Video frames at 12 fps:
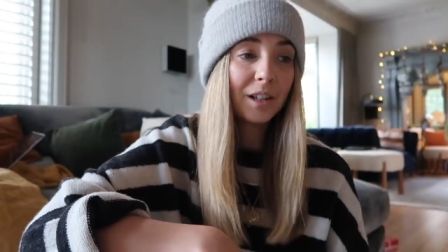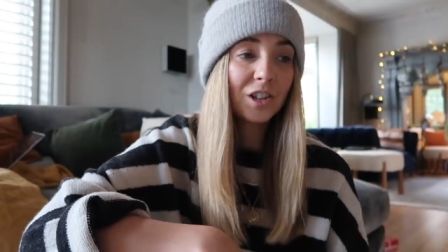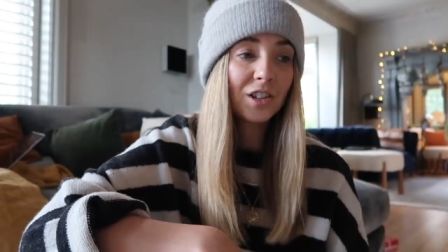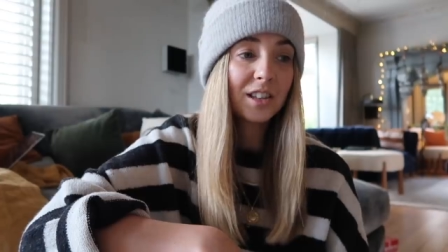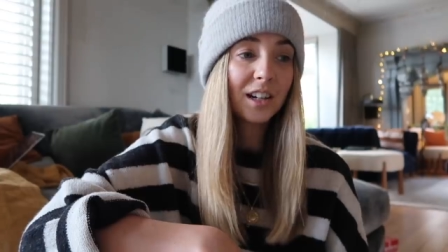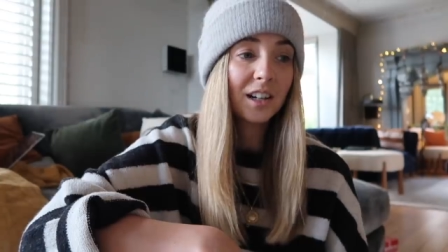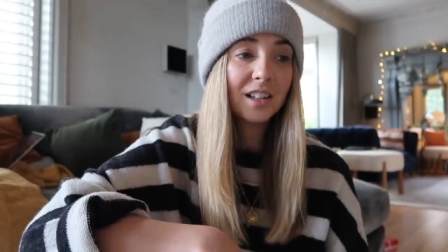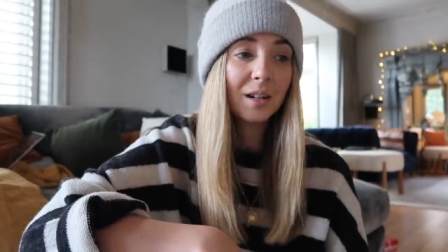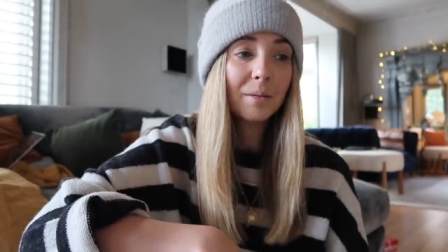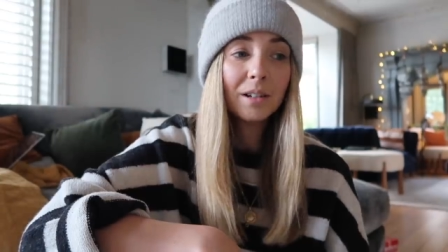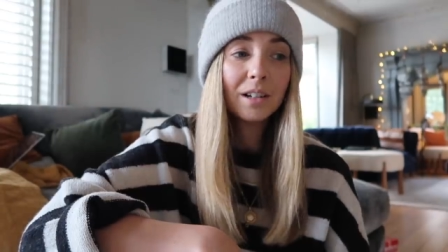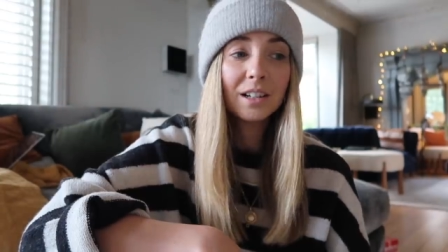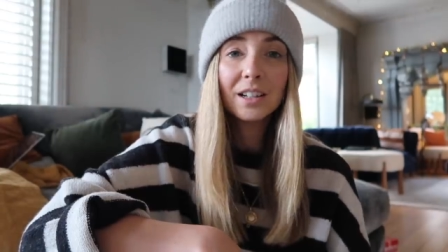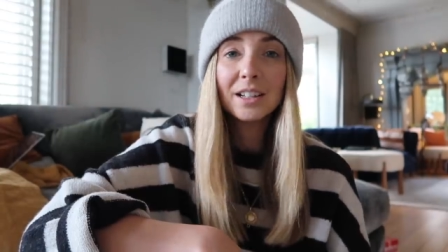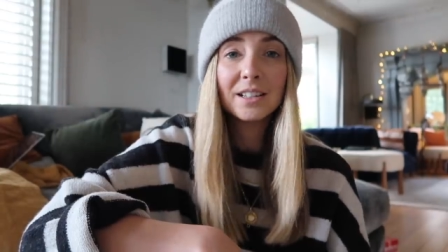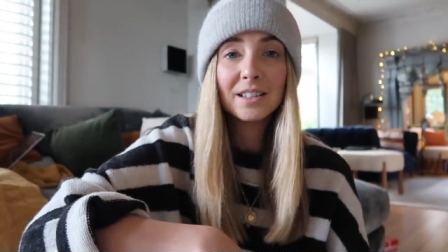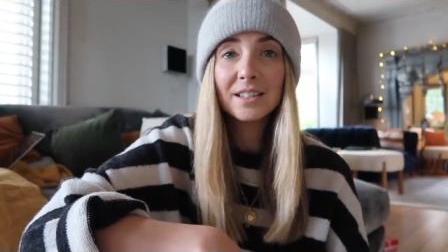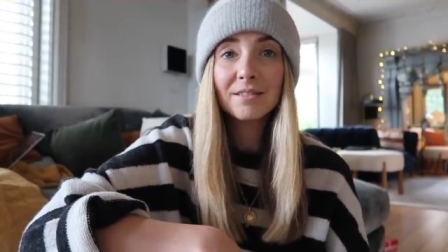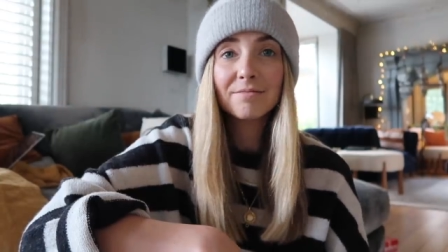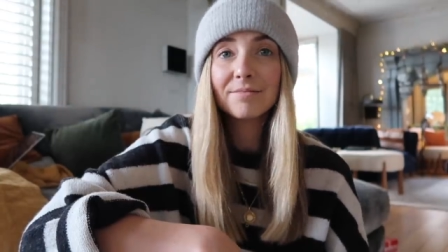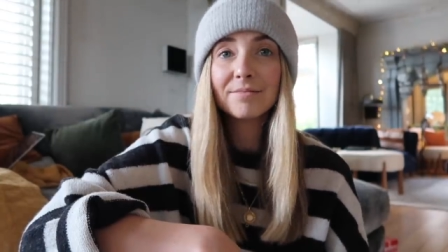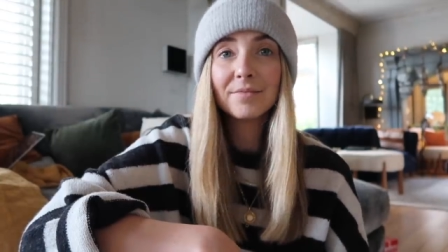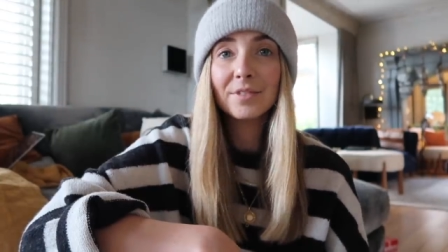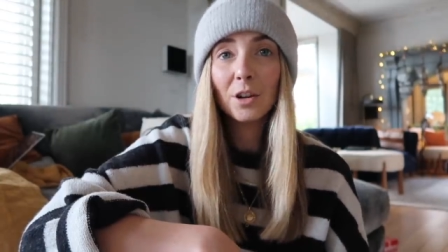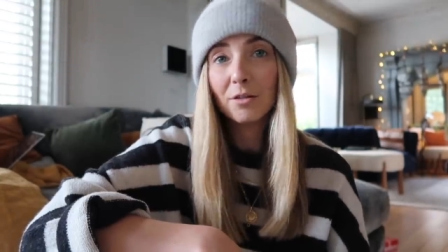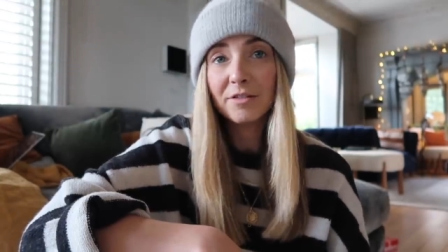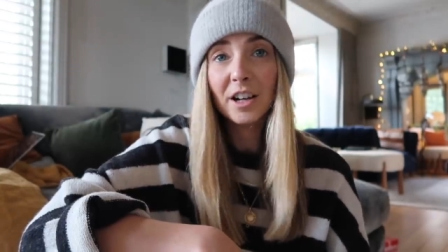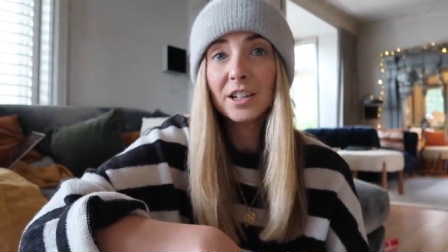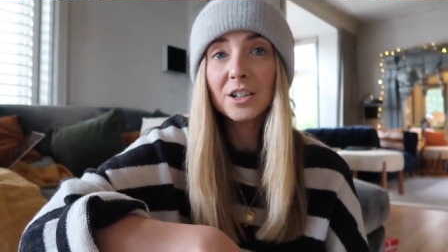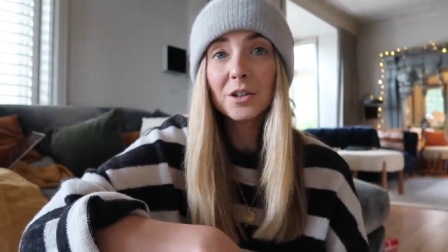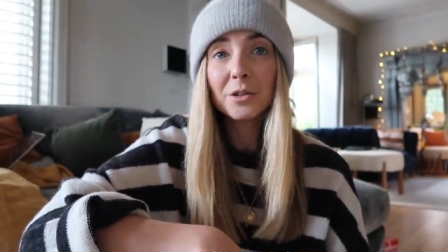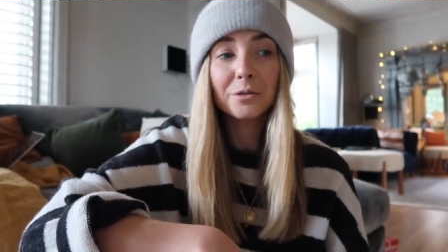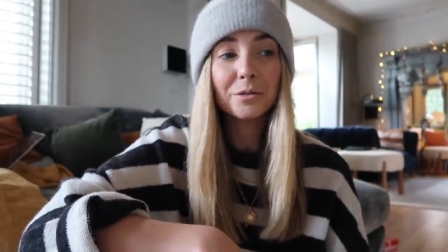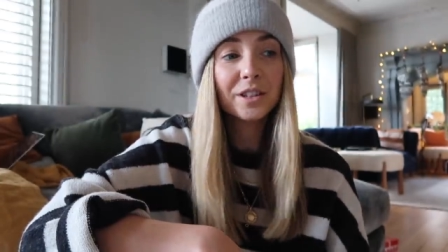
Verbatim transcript: it's just her stomach is not fine at all.